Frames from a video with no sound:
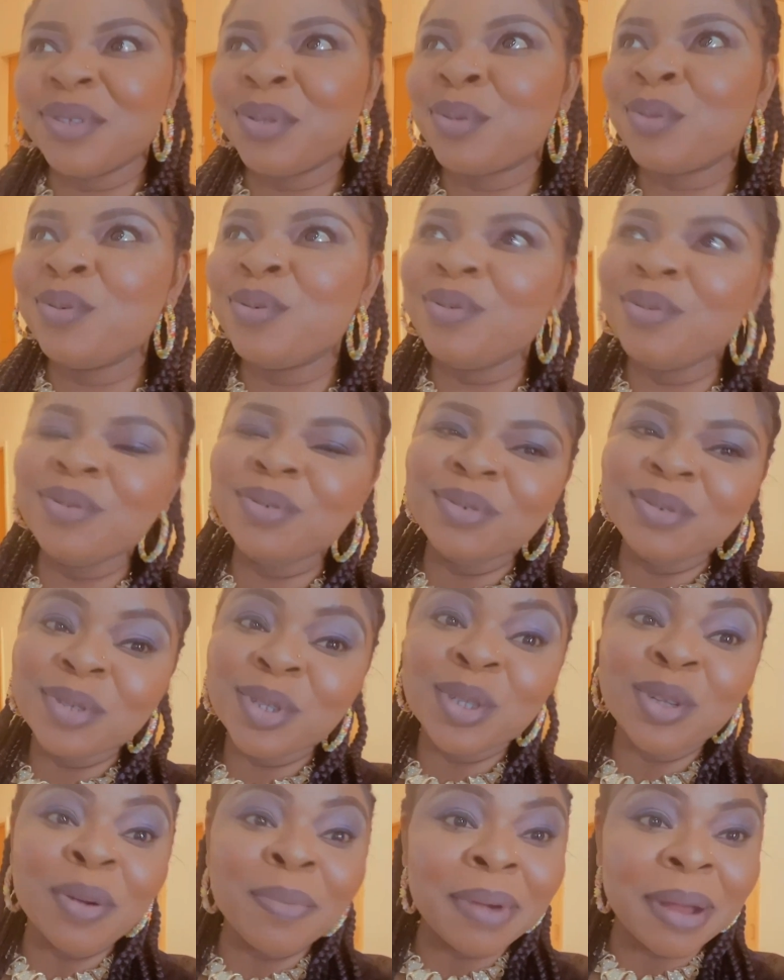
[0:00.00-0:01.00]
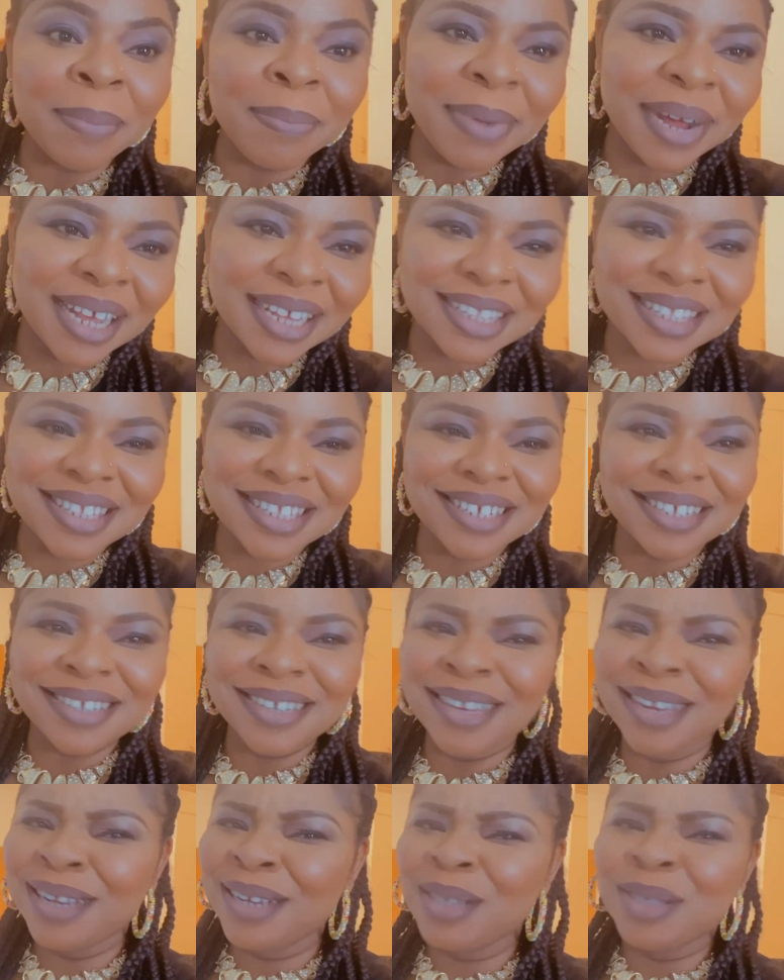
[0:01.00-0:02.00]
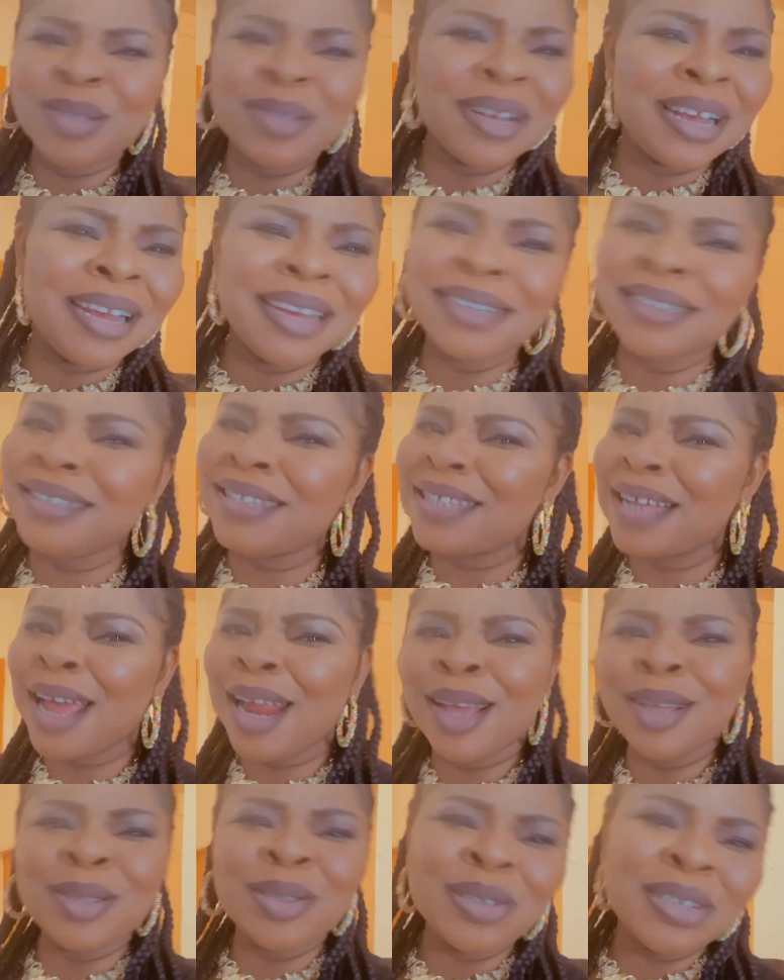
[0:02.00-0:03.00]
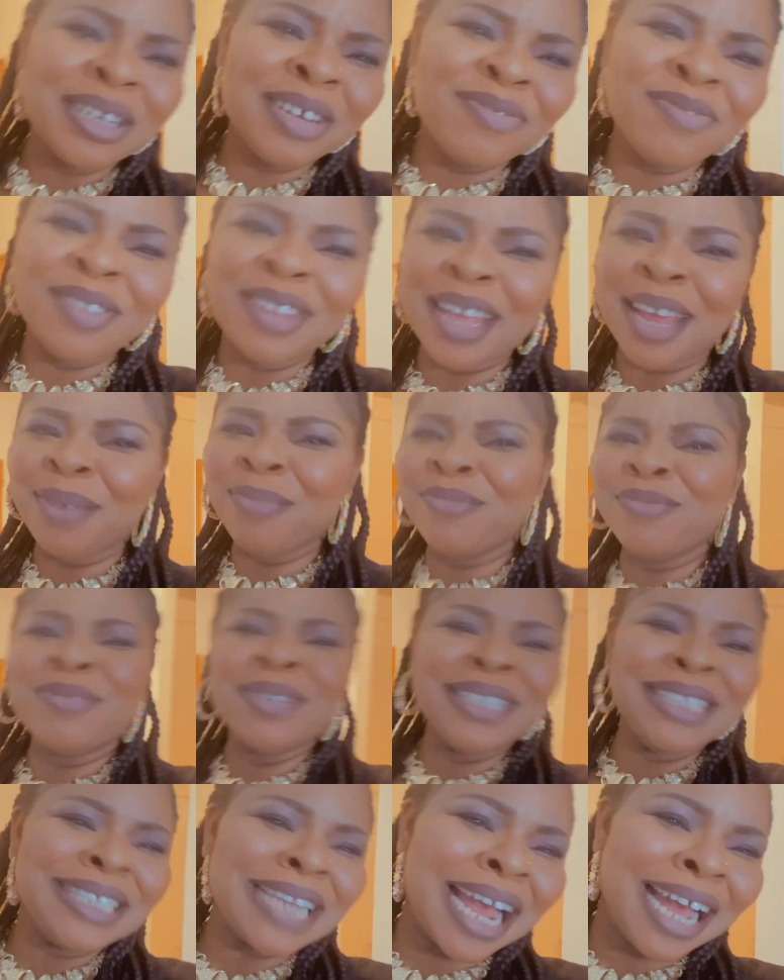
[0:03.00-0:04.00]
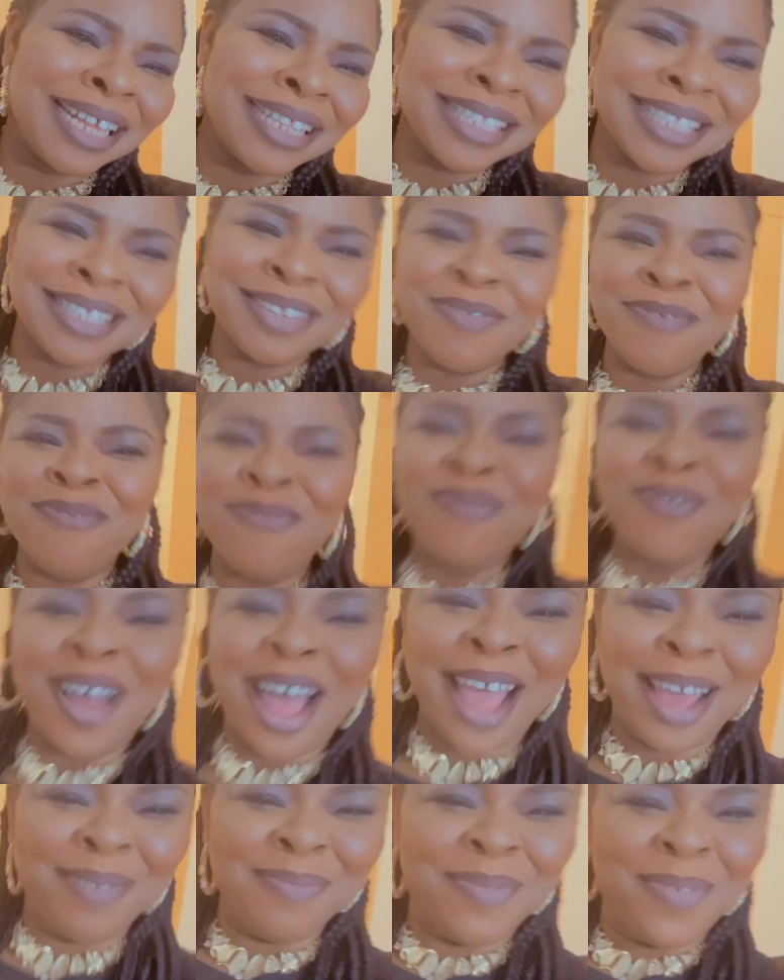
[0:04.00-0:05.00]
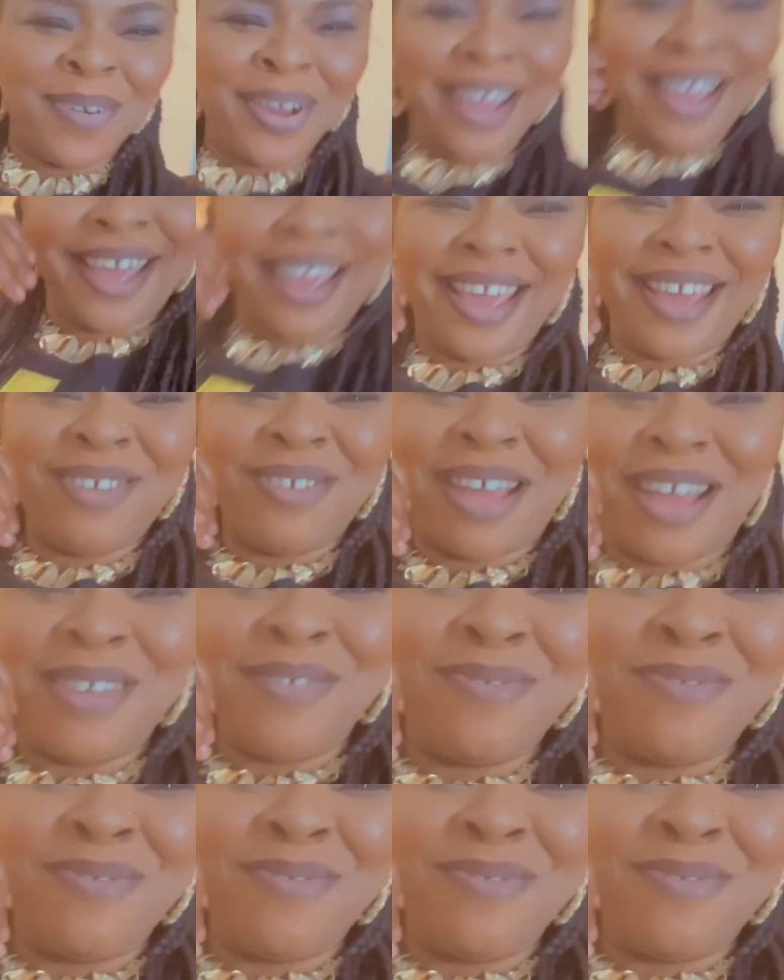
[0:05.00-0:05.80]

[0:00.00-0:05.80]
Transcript: school summer party. So I decided to give them rich auntie vibe. Okay, are you